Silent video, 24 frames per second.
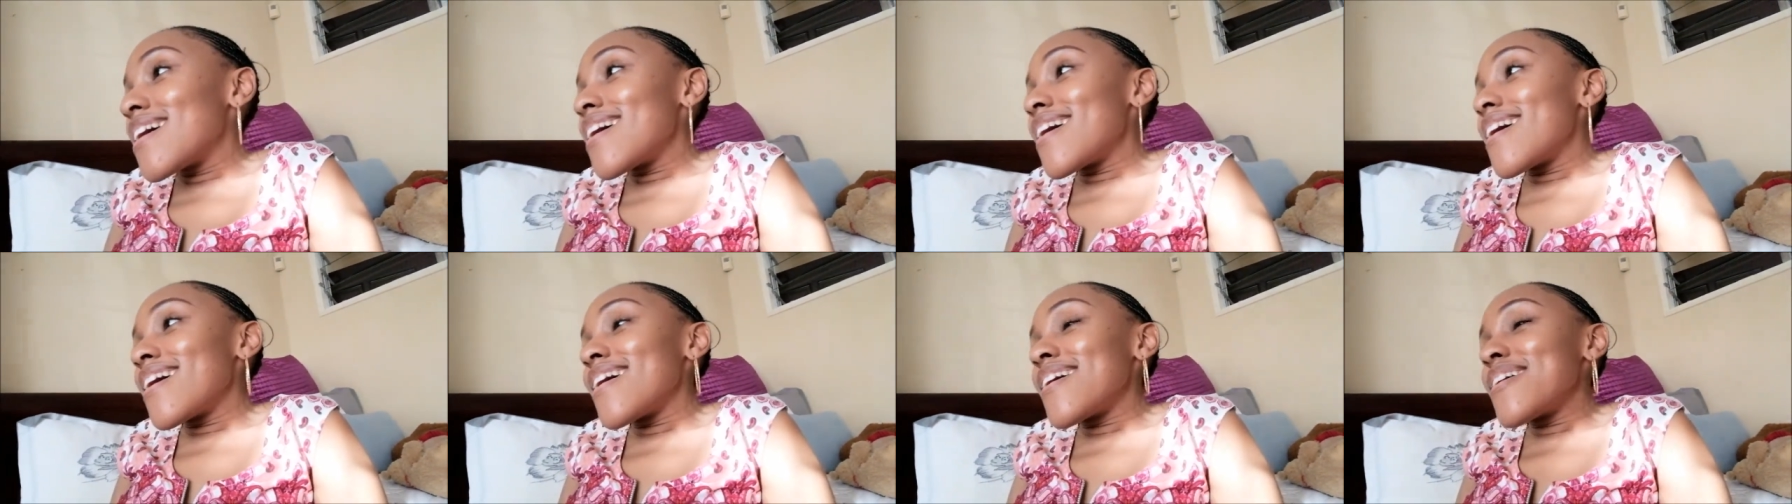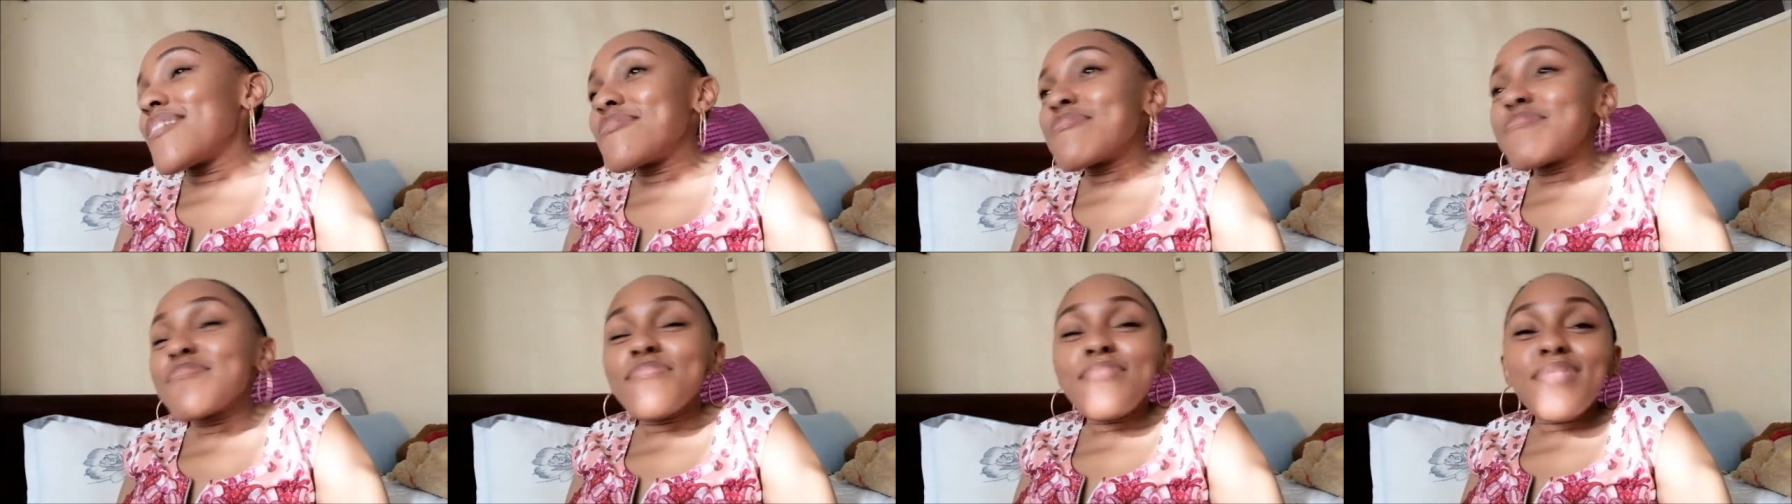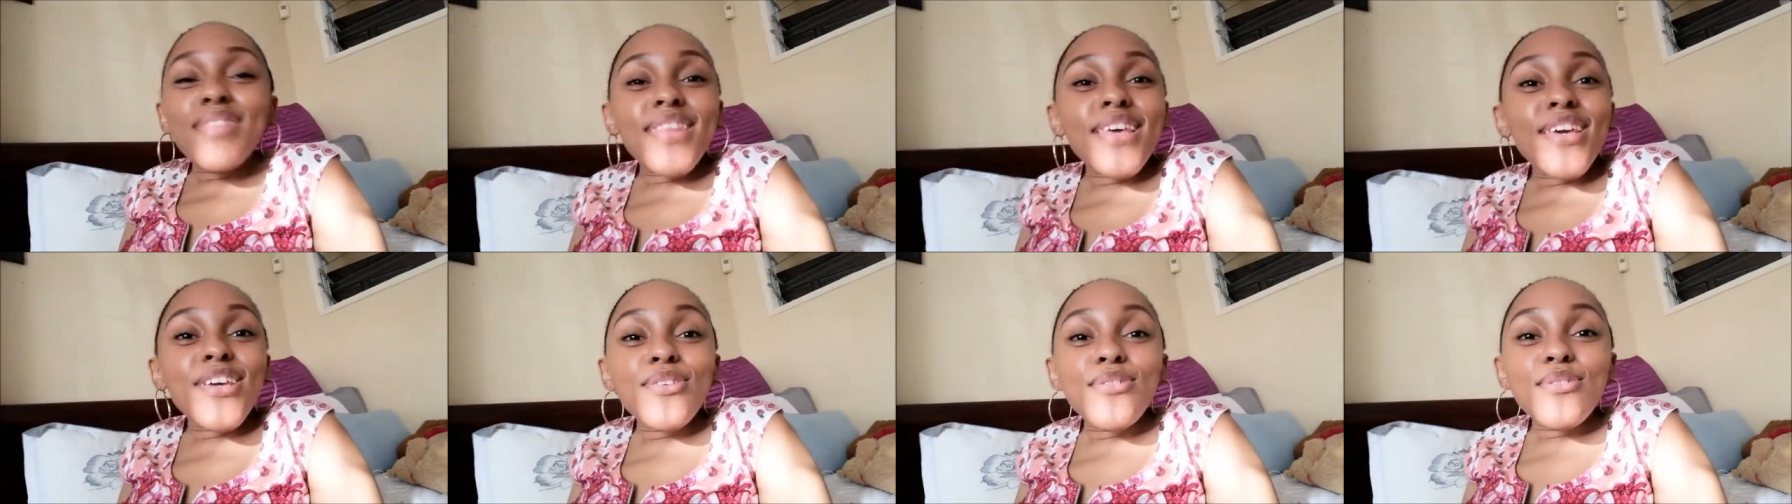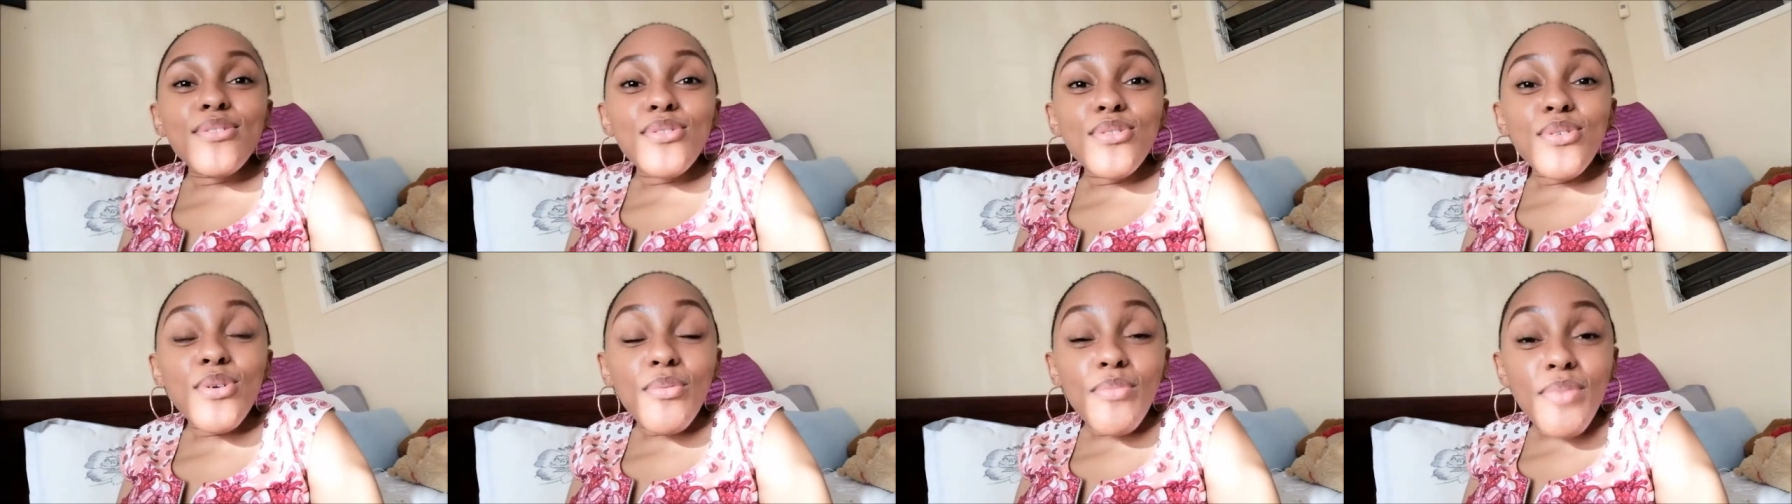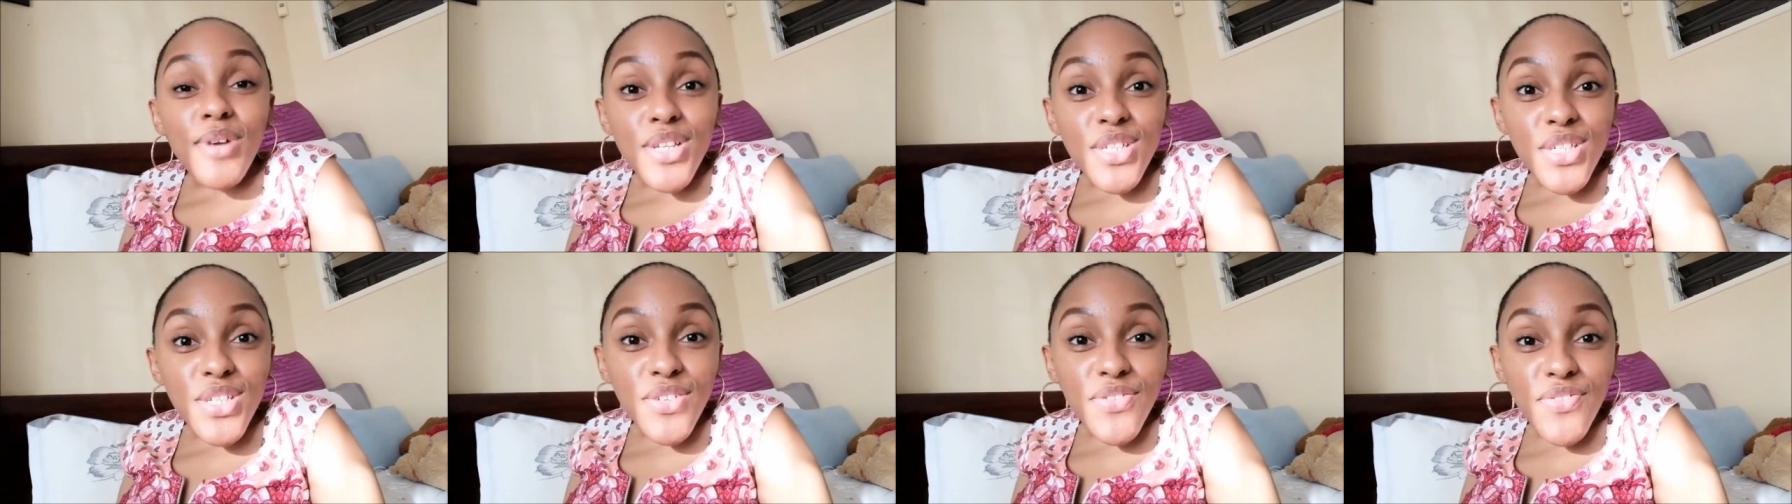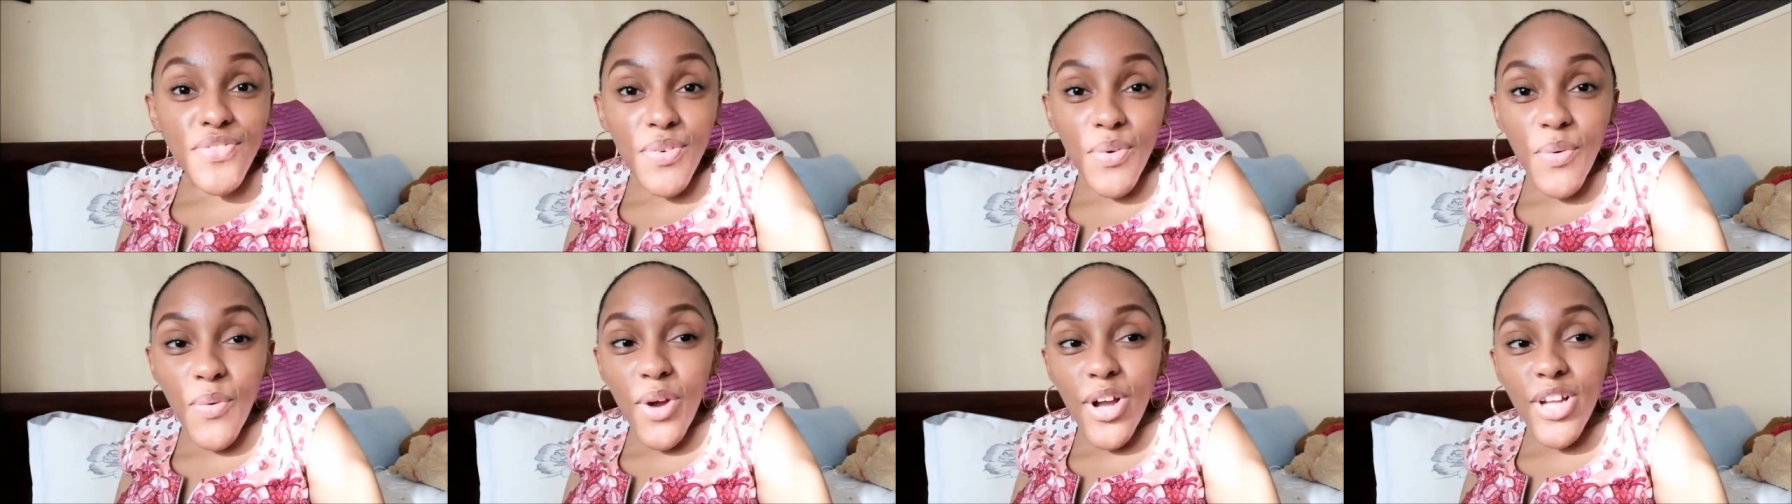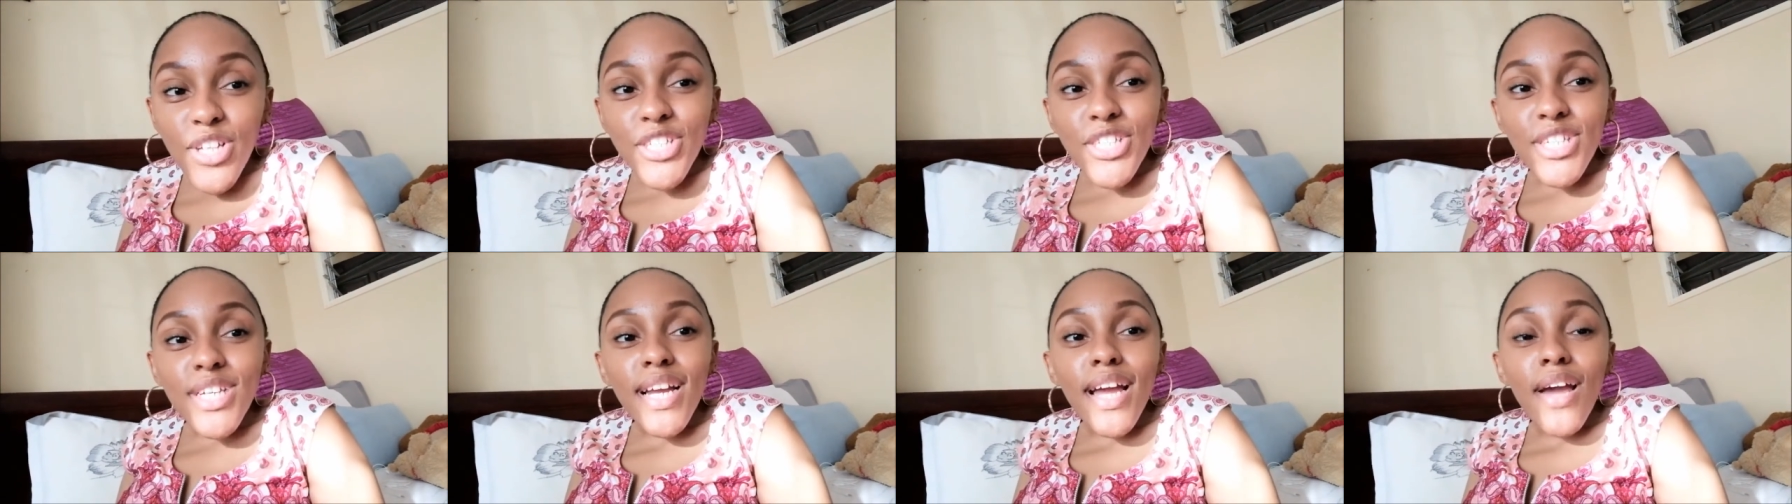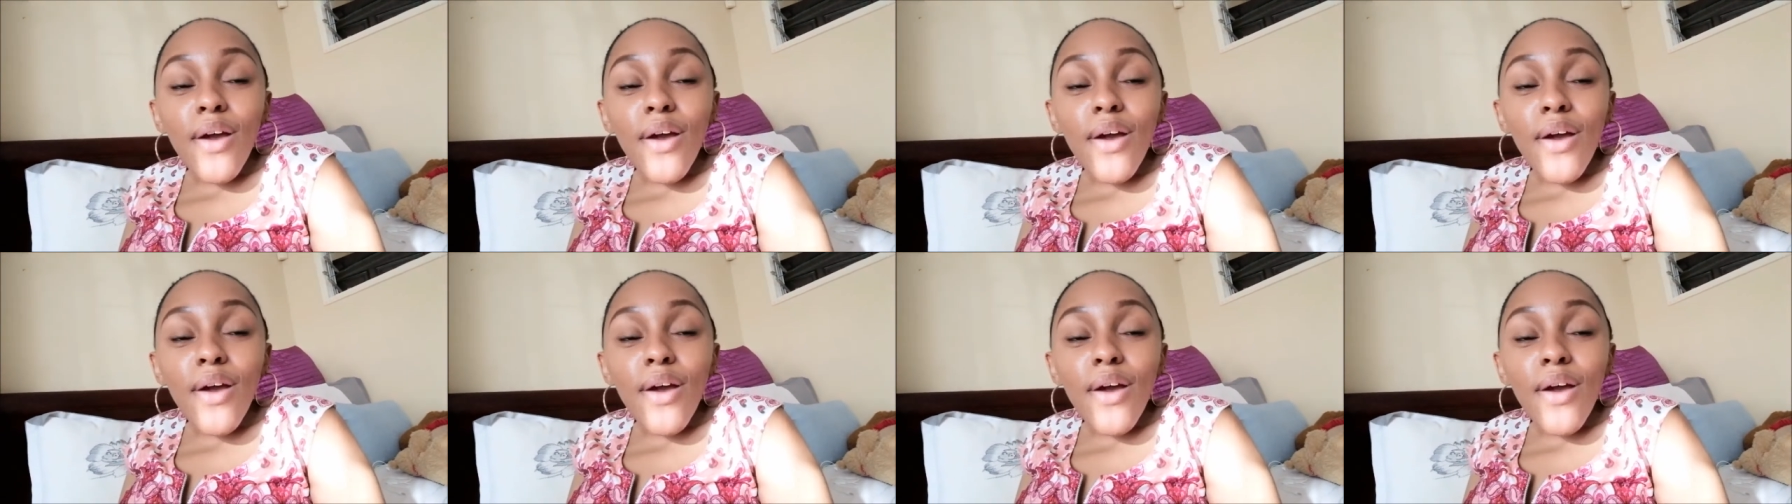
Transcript: Um, thank you so much for watching.